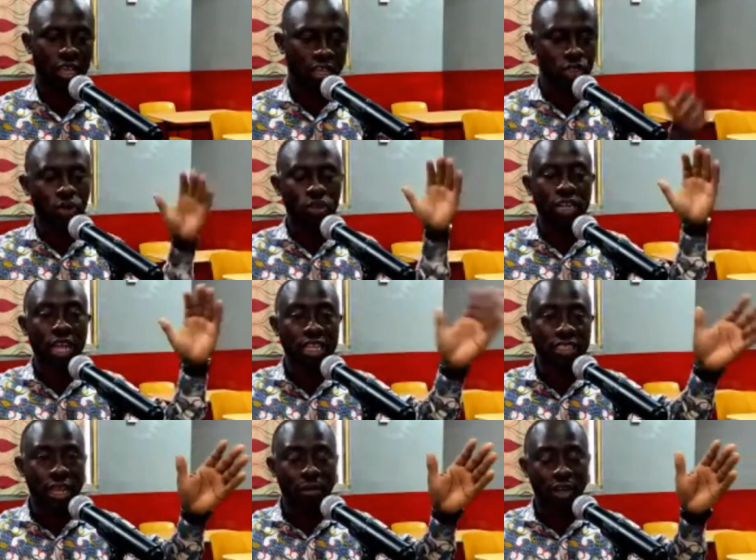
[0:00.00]
So that's
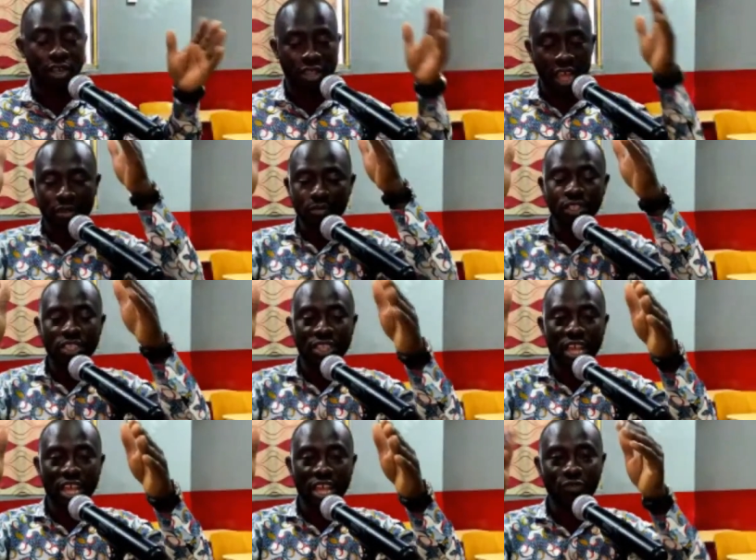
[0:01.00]
it about that.
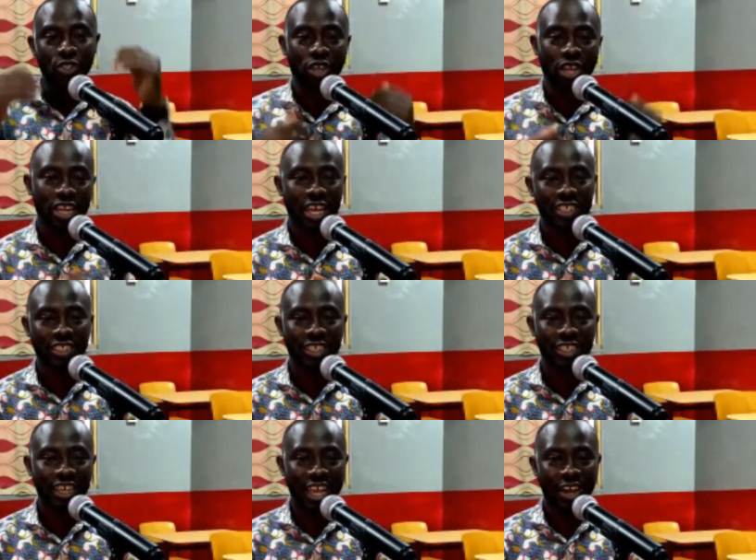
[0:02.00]
Thank you for joining us,
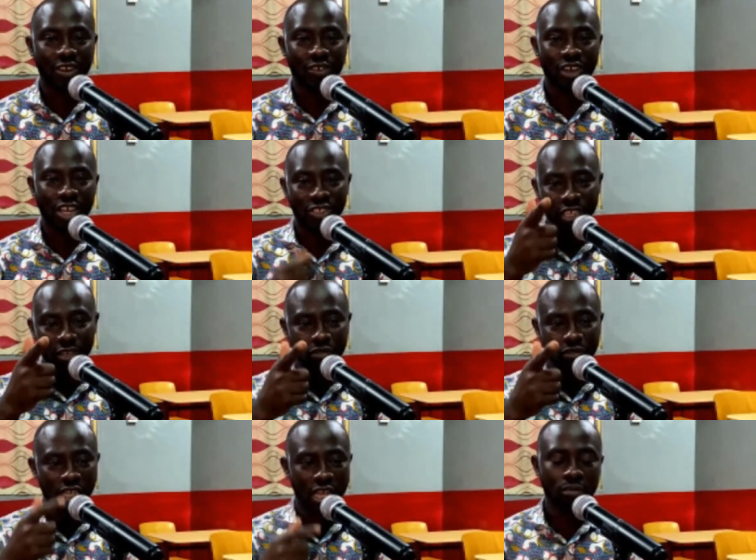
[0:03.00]
and I'll catch you same
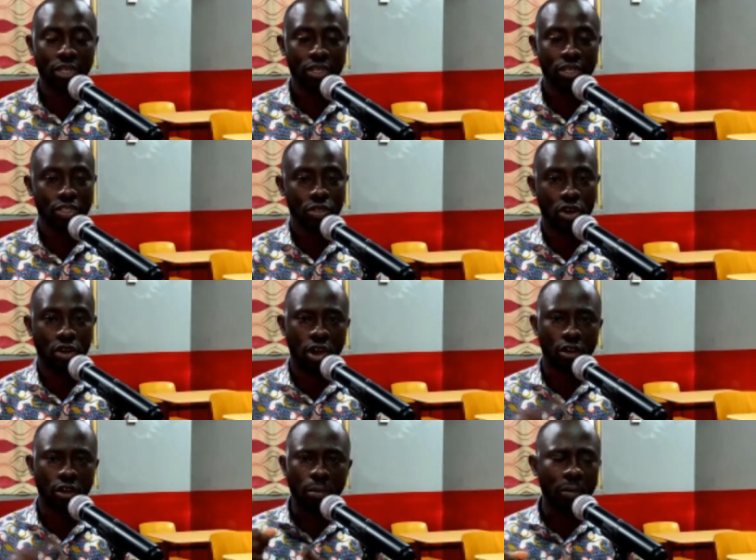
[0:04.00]
time tomorrow.
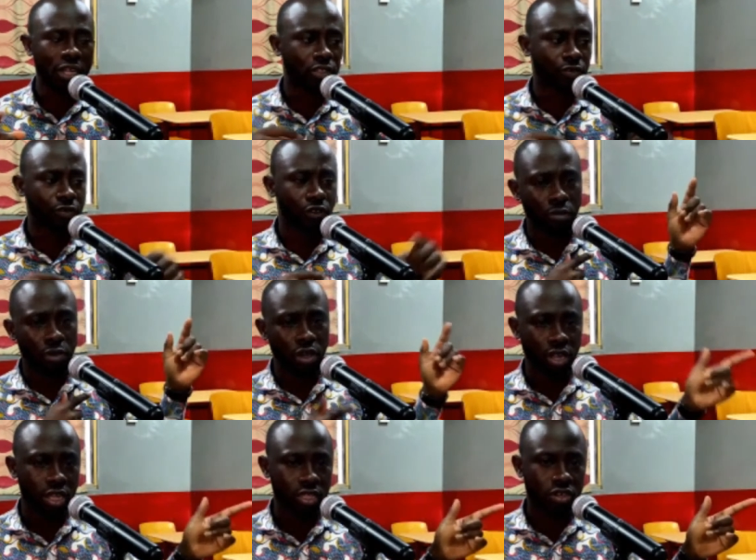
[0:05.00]
Remember to follow me on
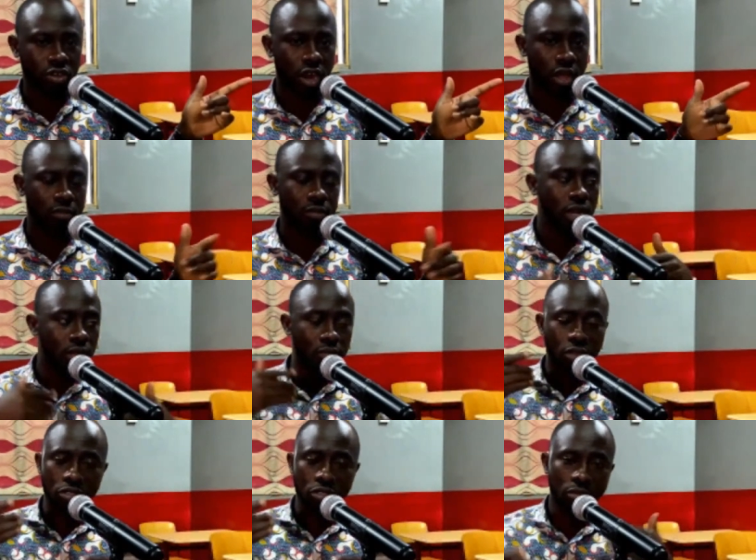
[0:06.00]
Instagram
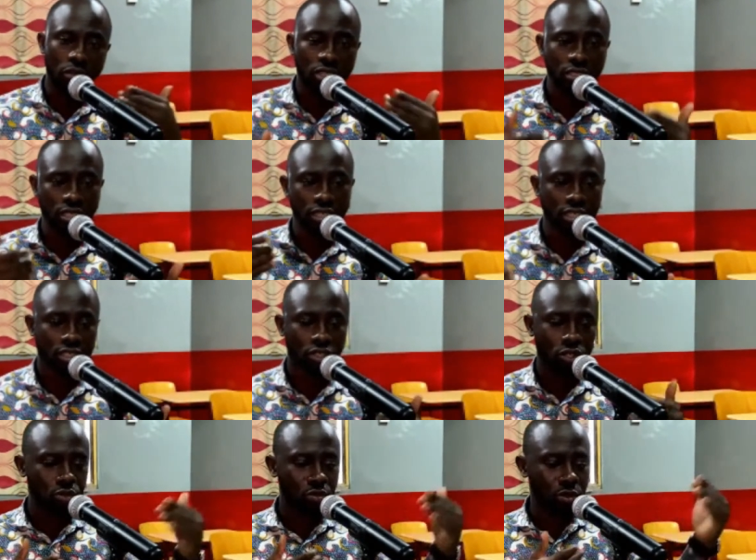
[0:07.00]
because the meeting
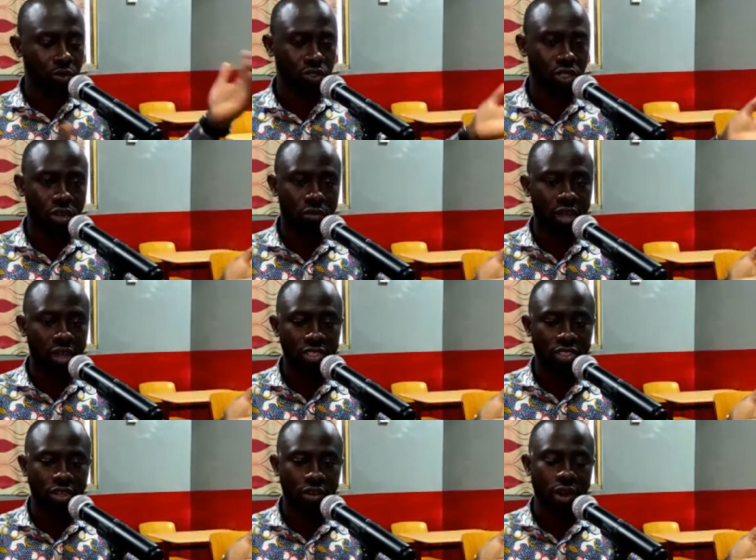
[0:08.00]
details will be posted on my
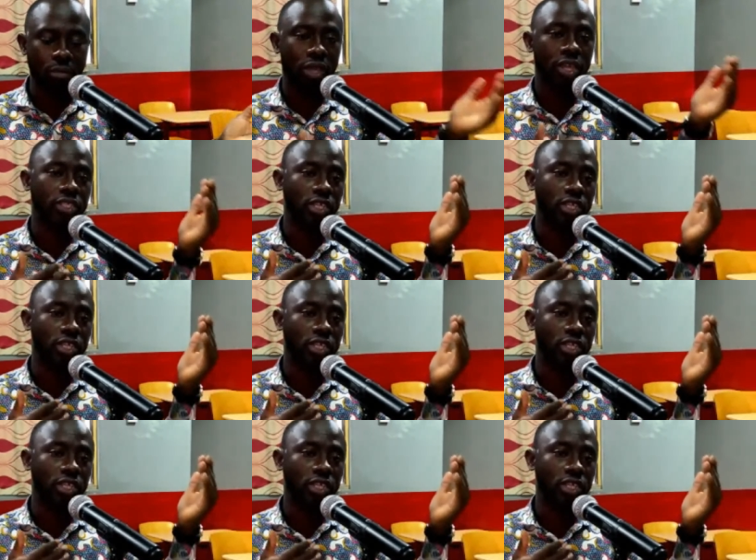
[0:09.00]
Instagram page.